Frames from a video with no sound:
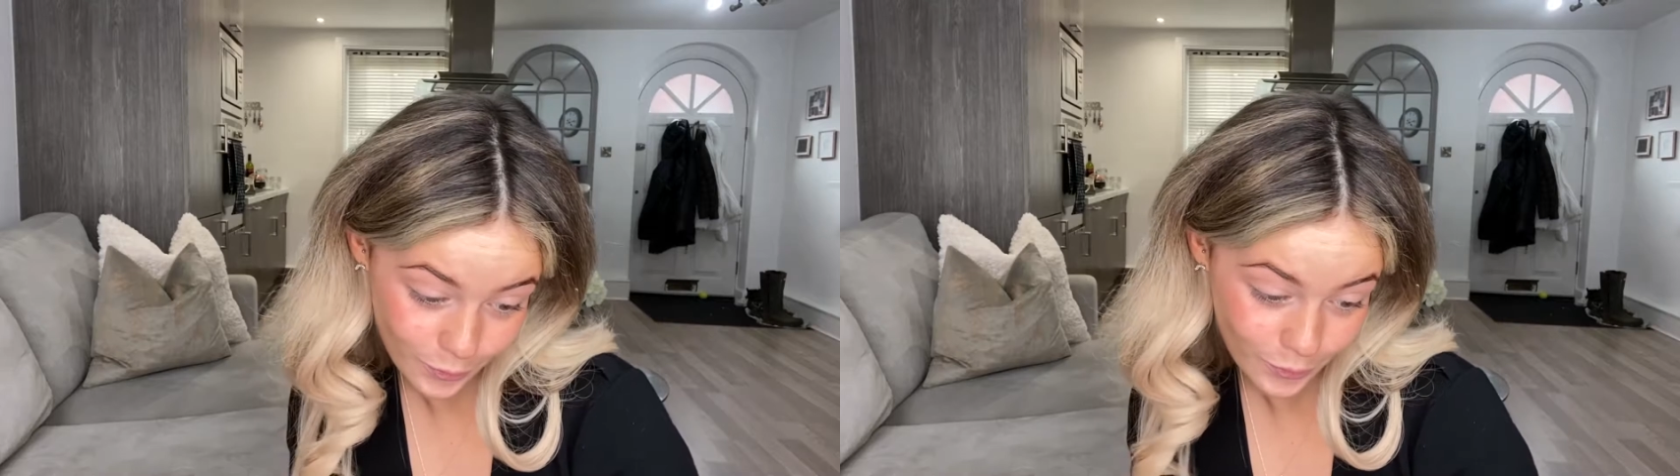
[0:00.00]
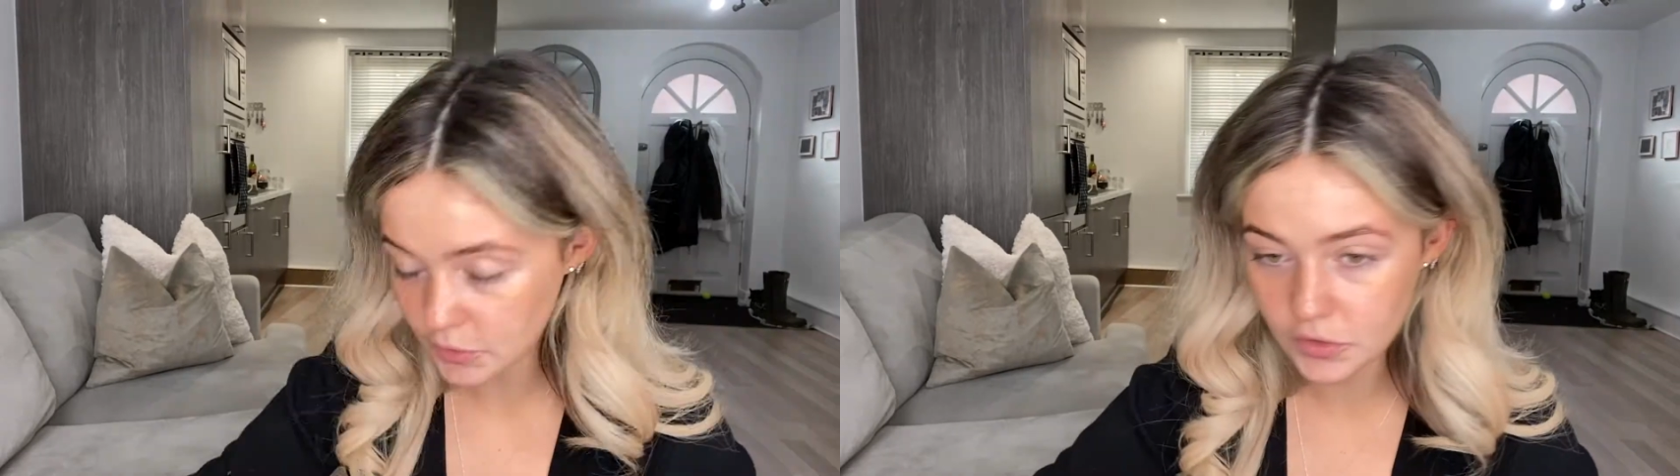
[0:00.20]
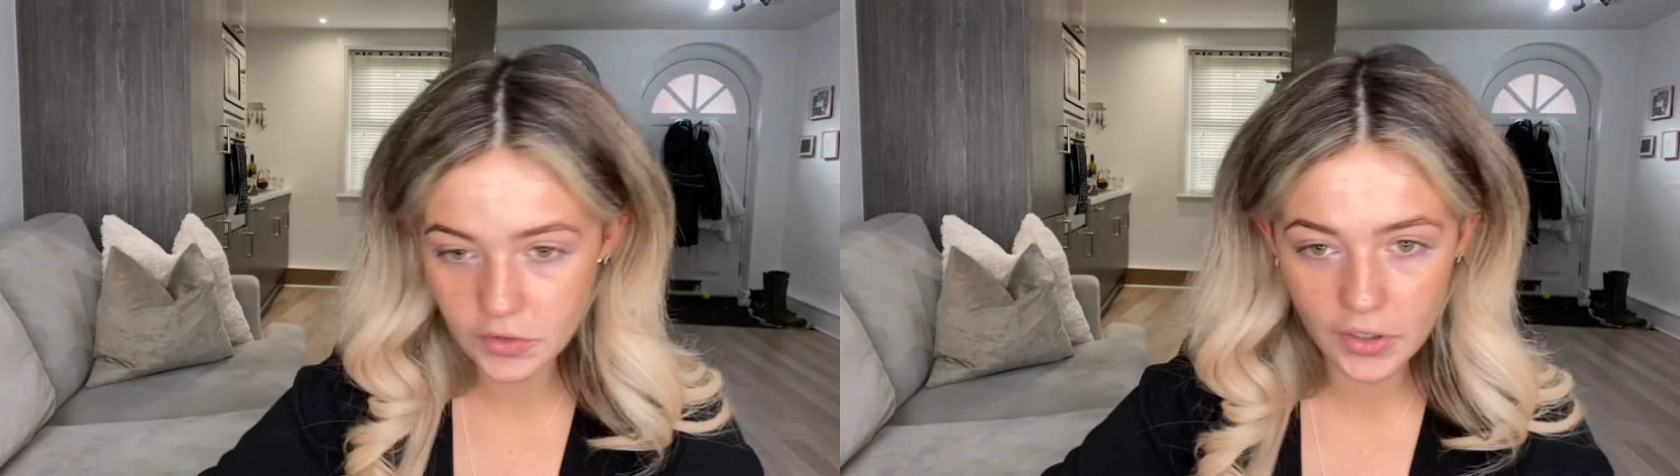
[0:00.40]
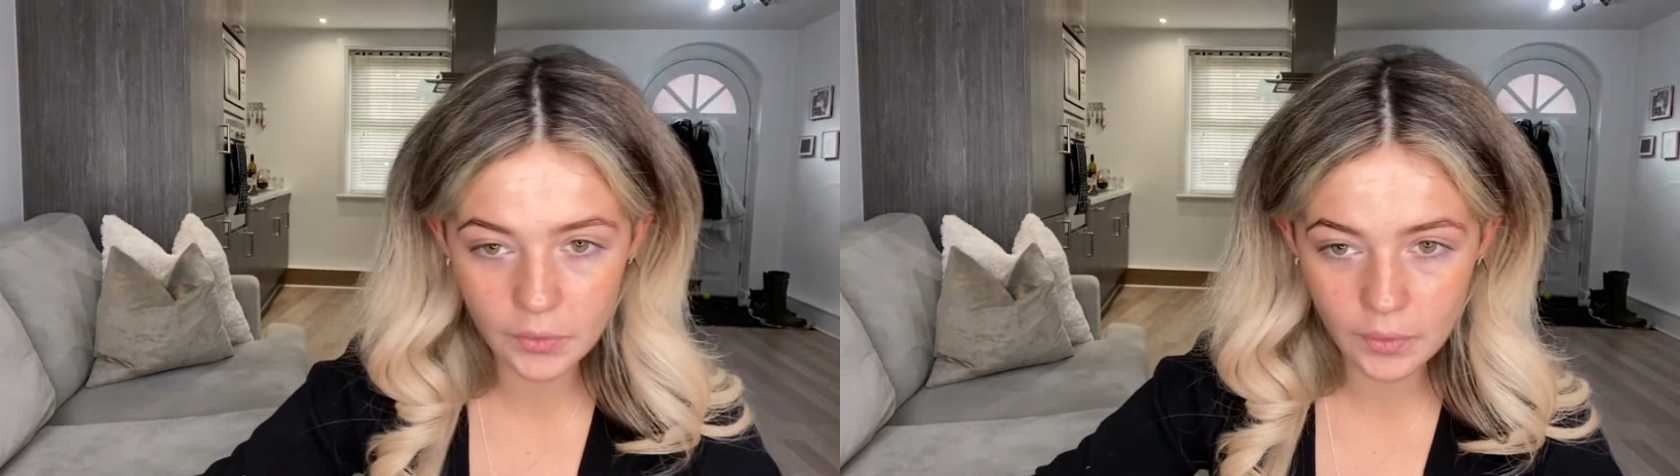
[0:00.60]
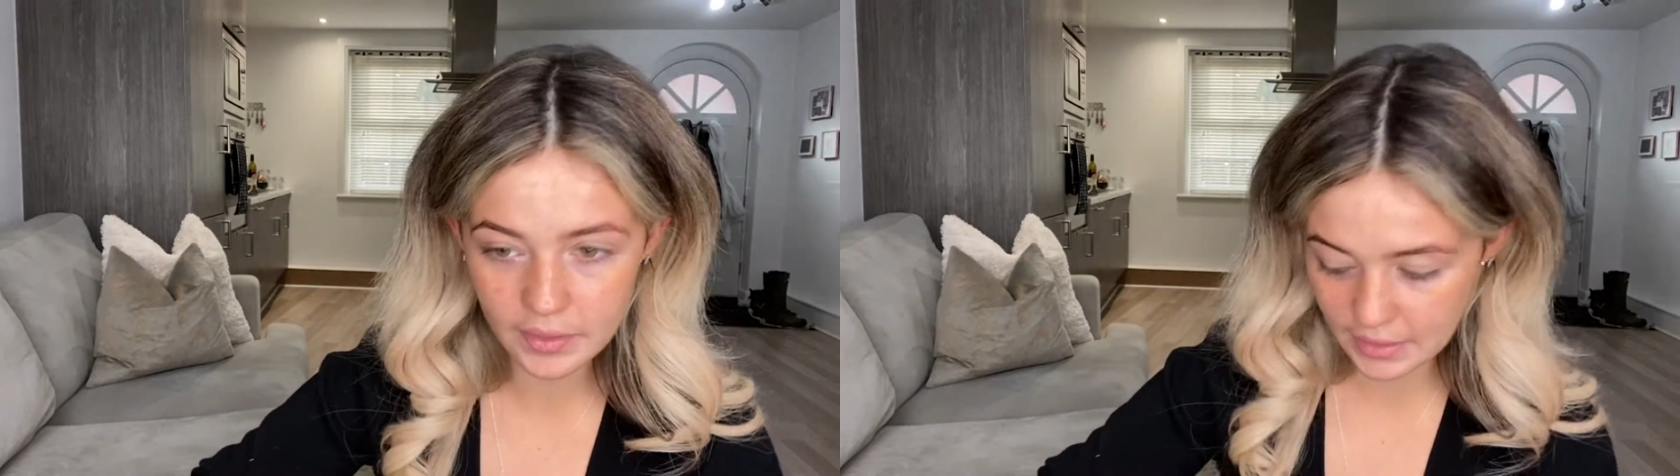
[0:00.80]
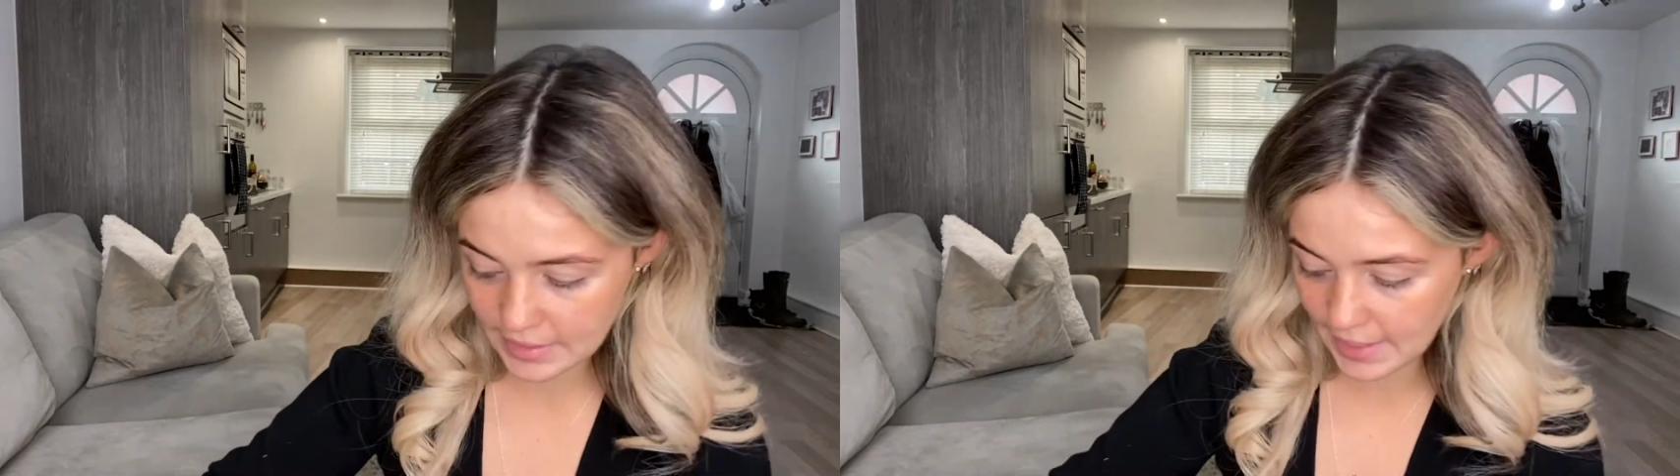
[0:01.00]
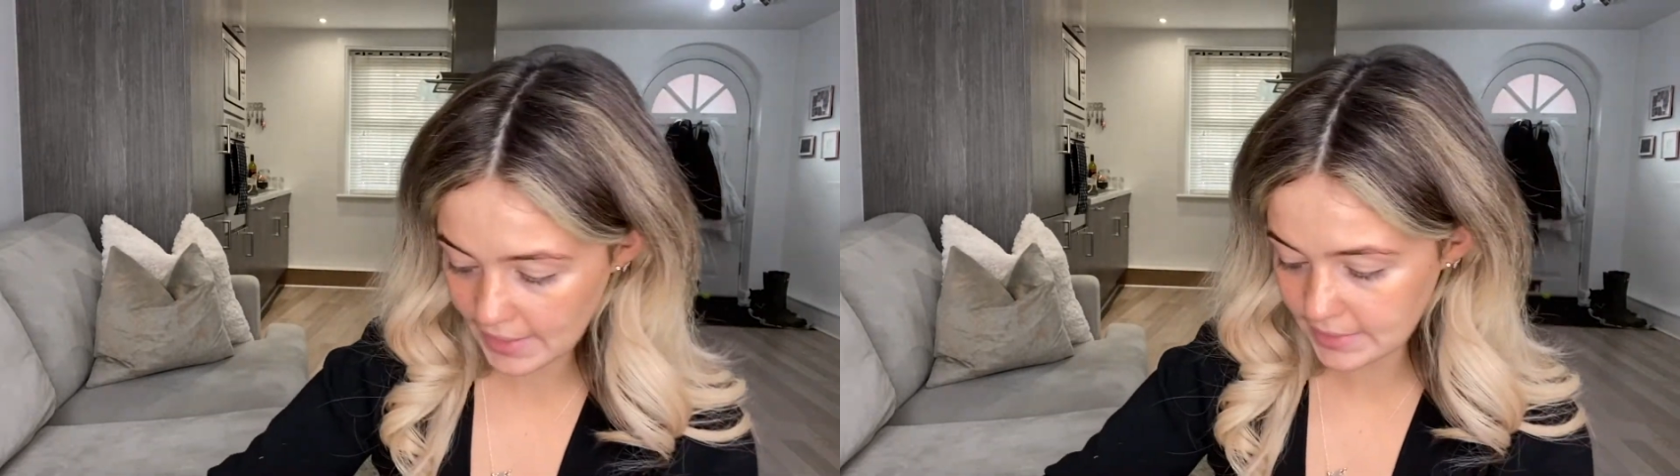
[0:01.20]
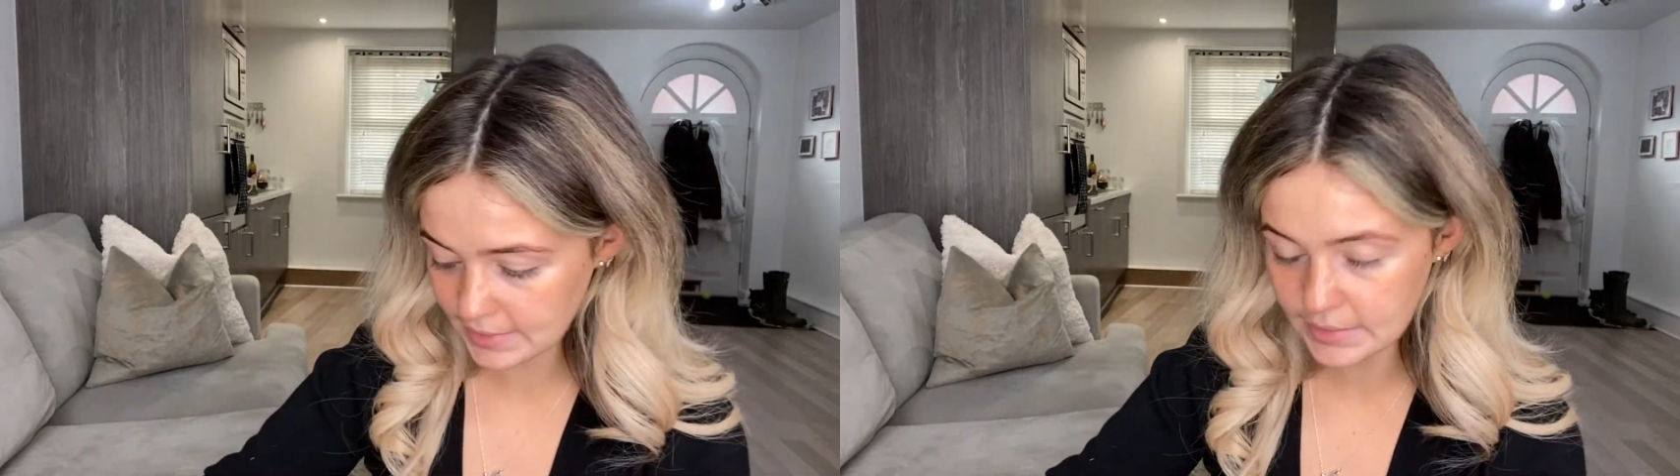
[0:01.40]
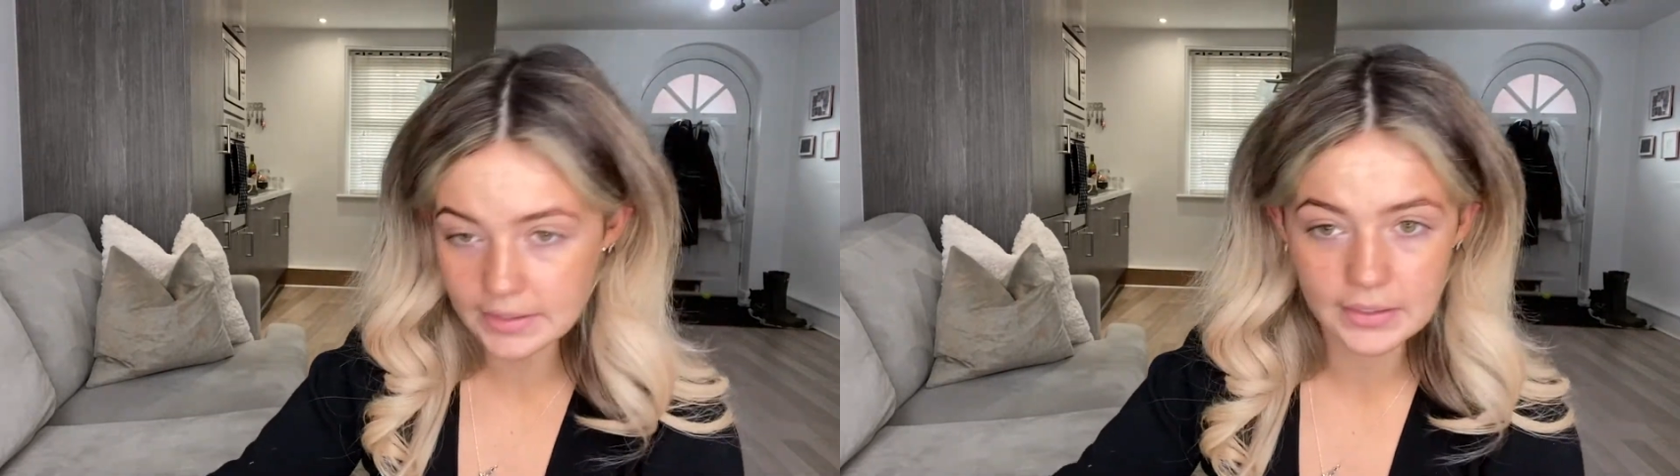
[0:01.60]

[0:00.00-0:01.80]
So the next